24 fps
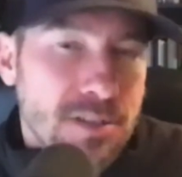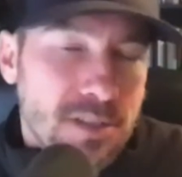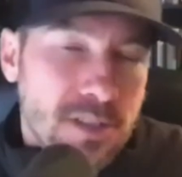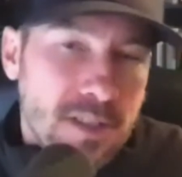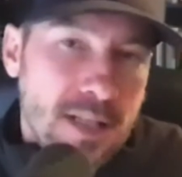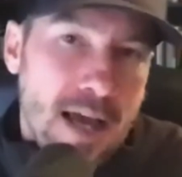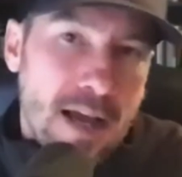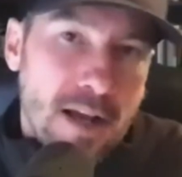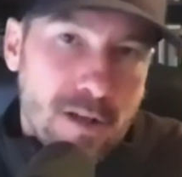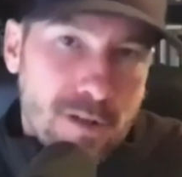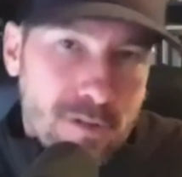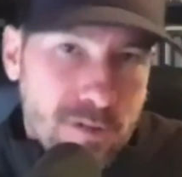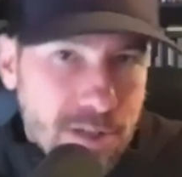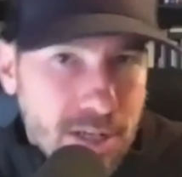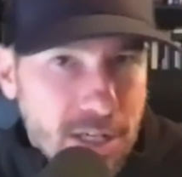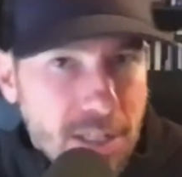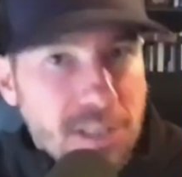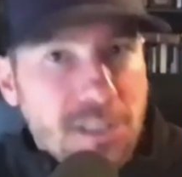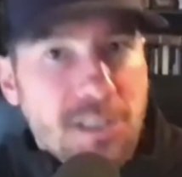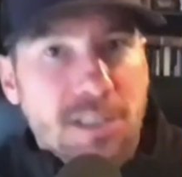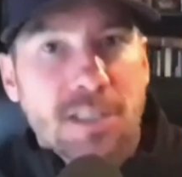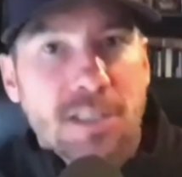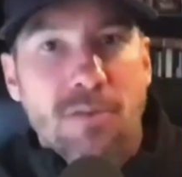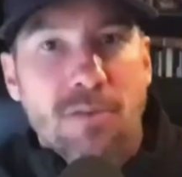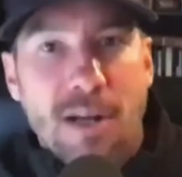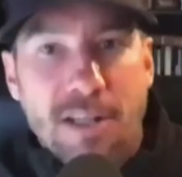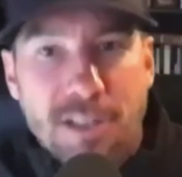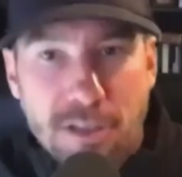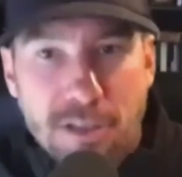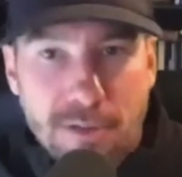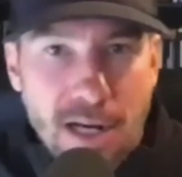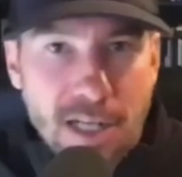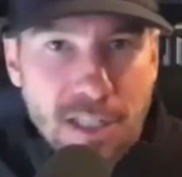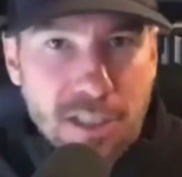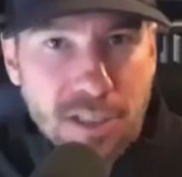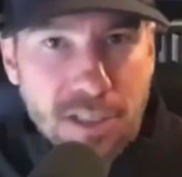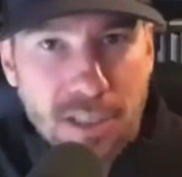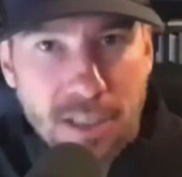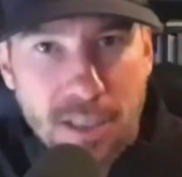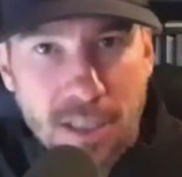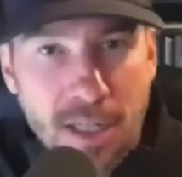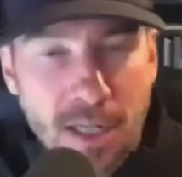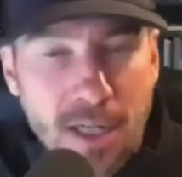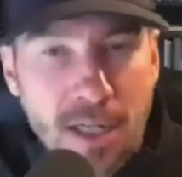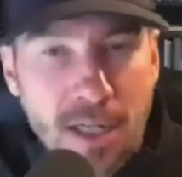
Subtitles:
So that creation, resurrection,